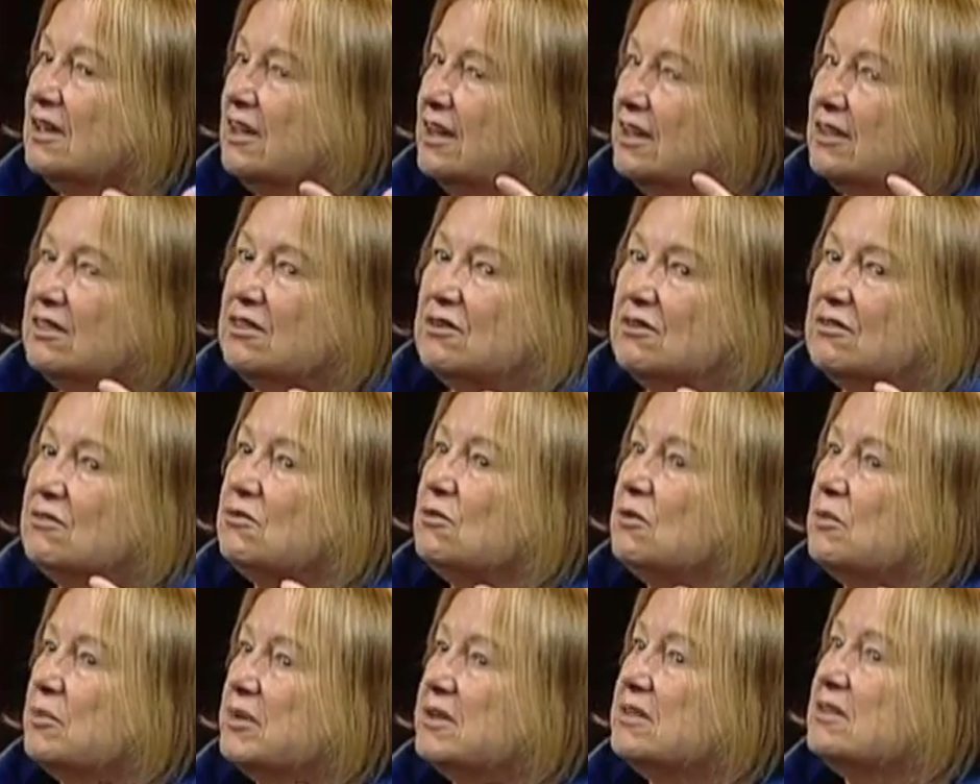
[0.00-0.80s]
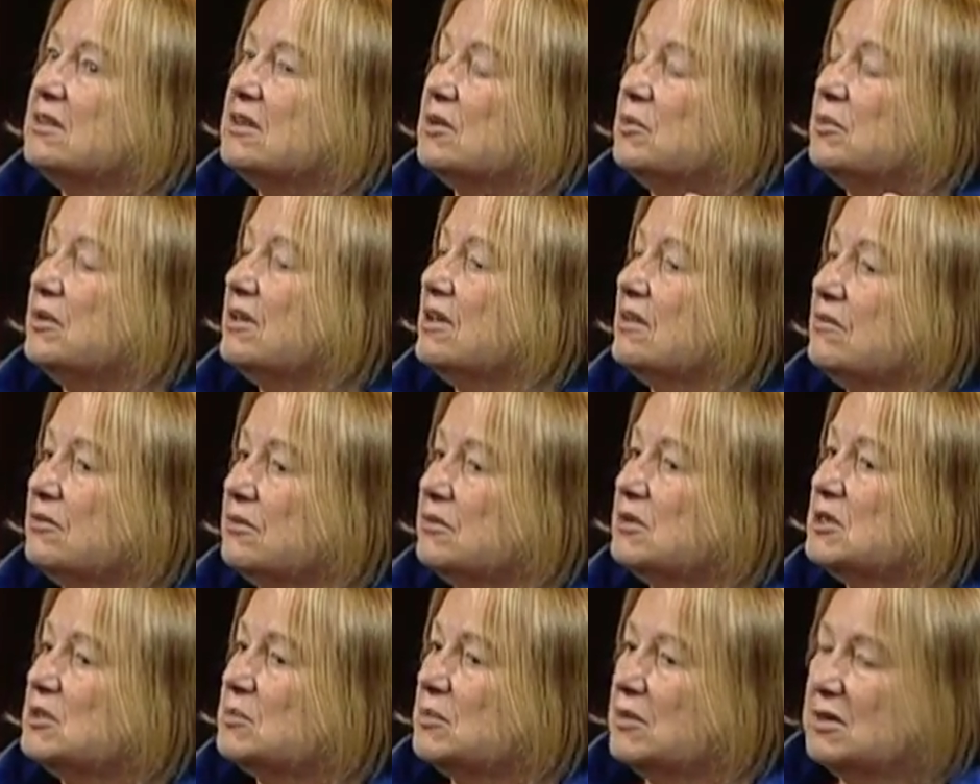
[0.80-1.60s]
and therefore we think we have a
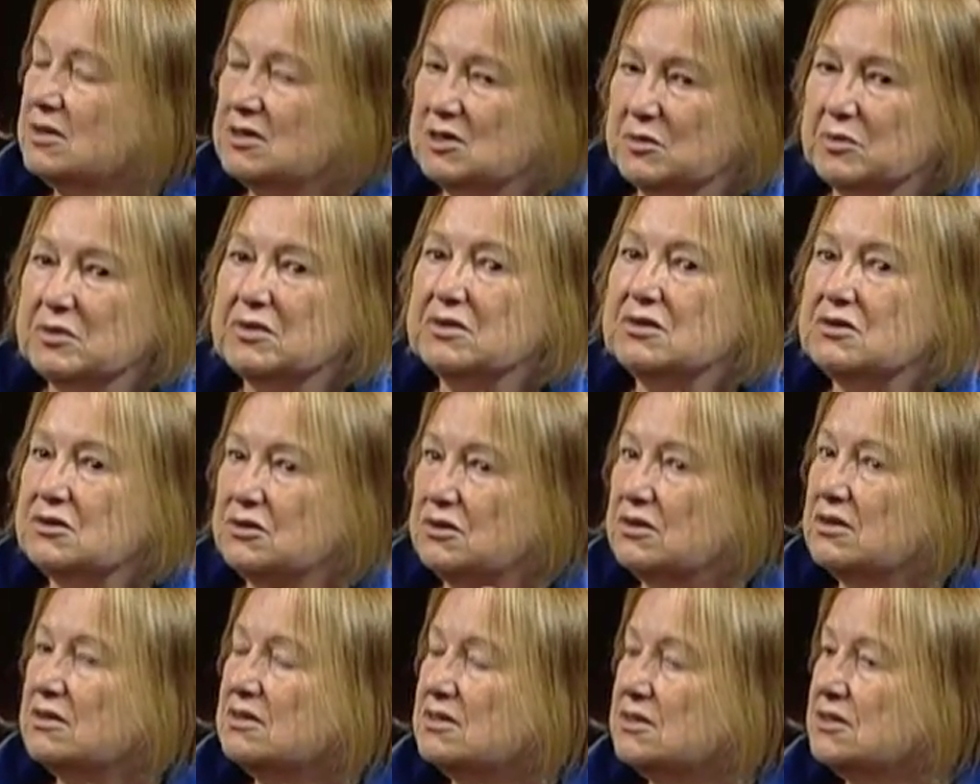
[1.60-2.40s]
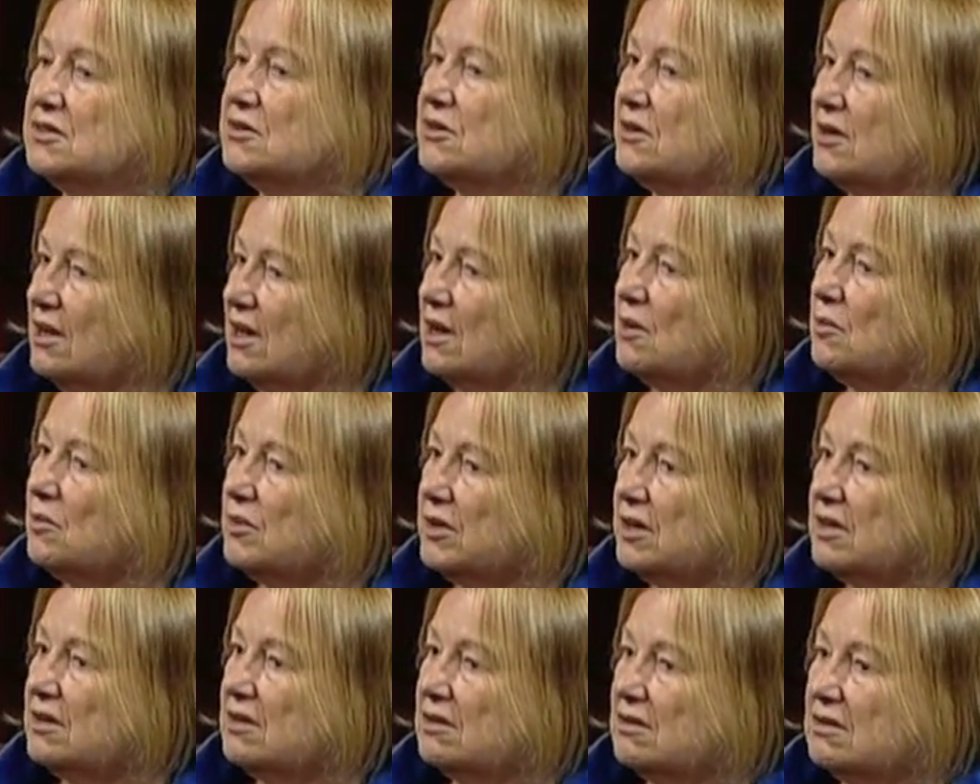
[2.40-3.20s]
responsibility to consider how
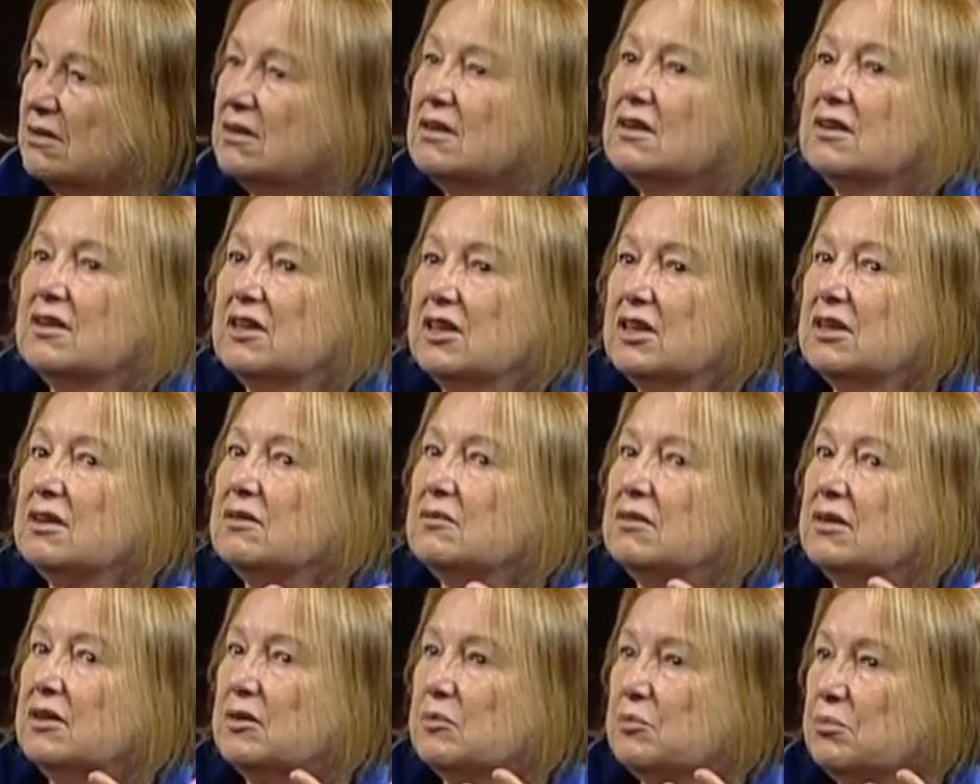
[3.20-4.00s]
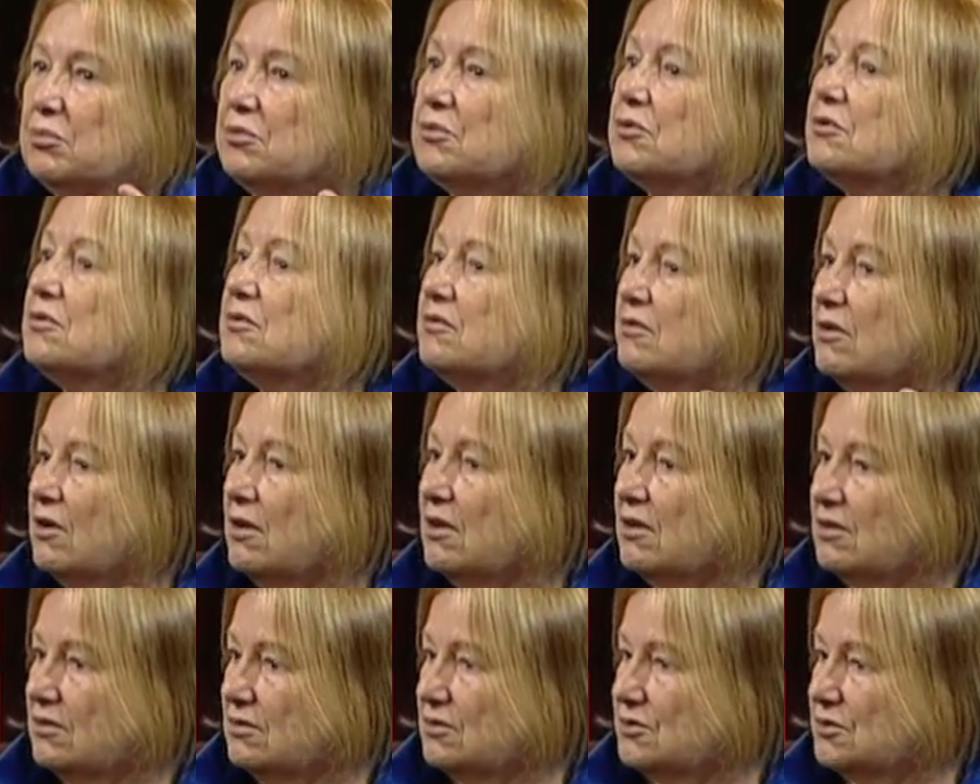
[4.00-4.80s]
we can improve
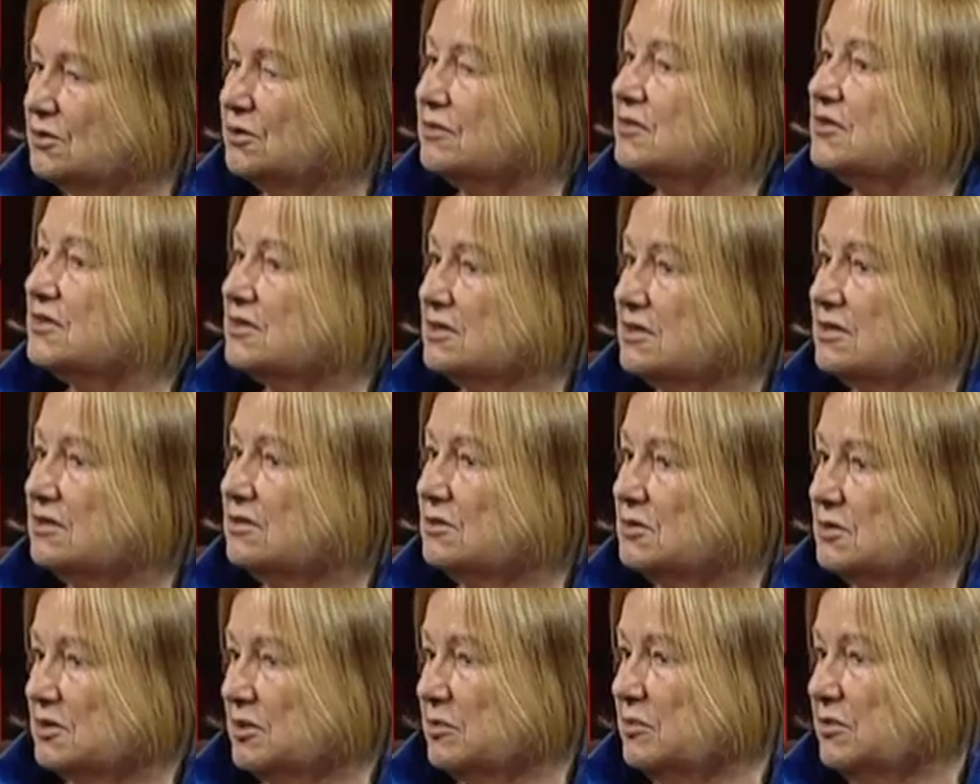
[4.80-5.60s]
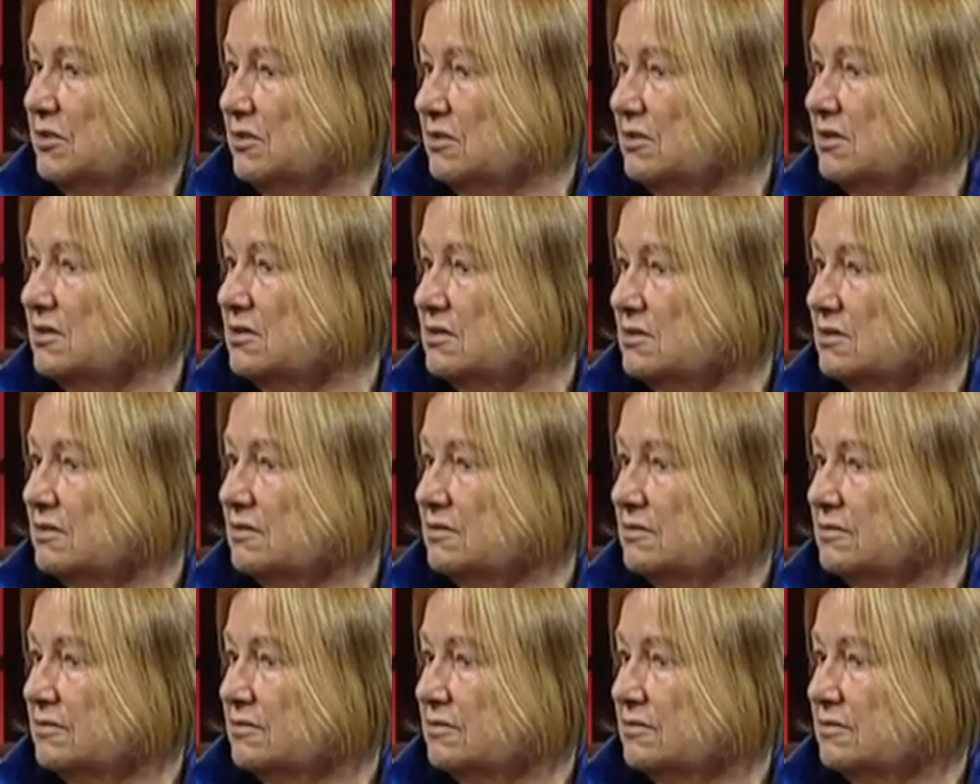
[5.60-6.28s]
our service to those communities.